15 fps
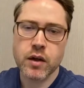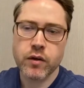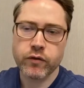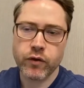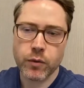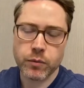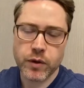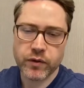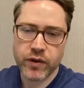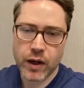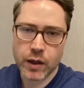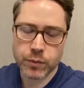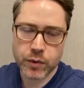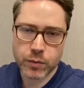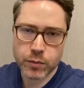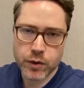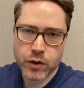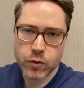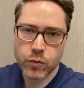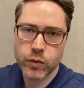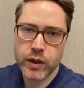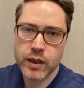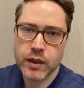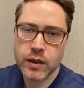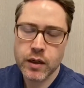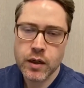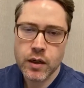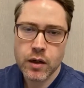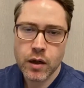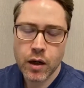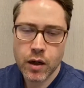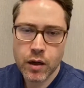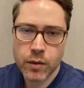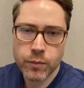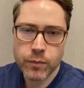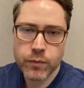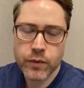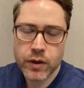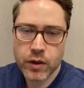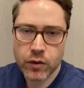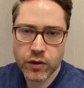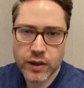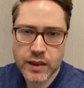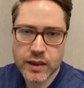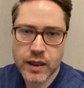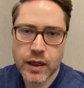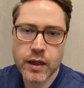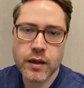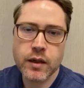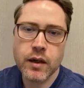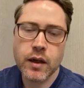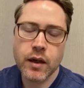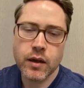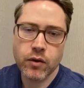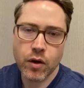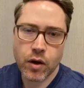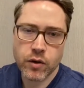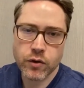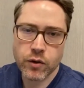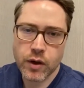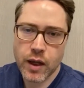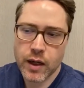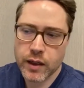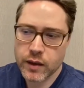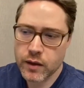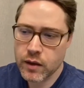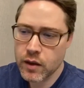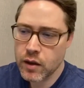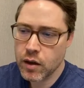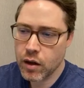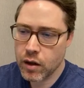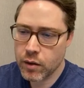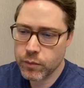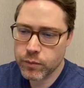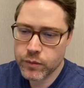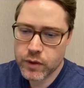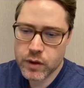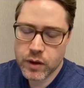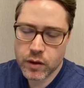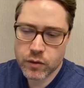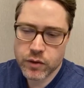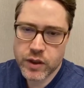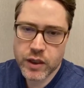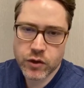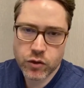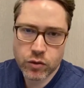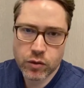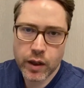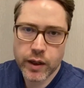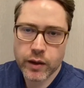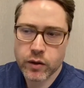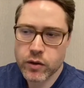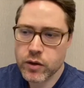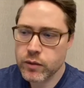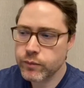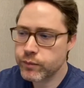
from developing between the skin and the underlying tissue layers.